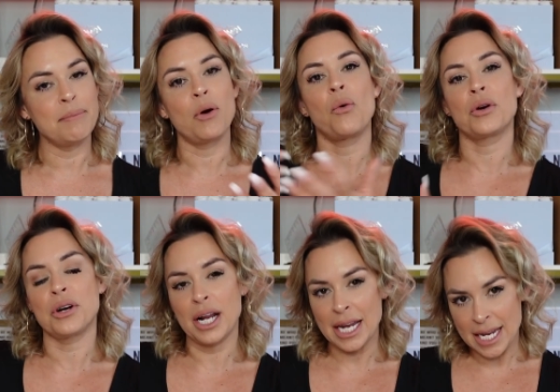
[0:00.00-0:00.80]
but
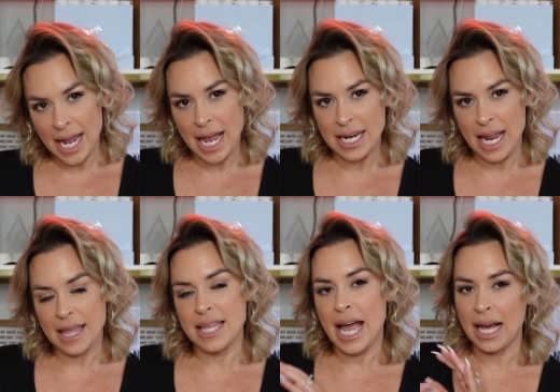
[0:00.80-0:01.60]
ordered again
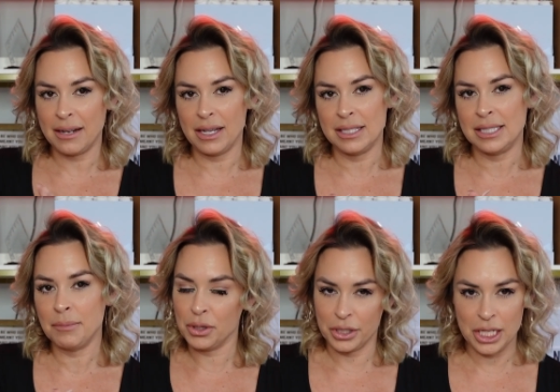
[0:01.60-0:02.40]
and they had a
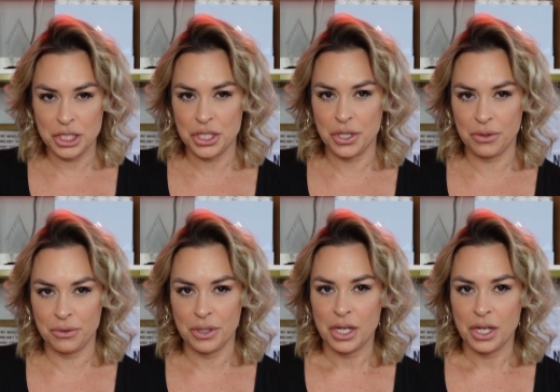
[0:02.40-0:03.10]
similar issue.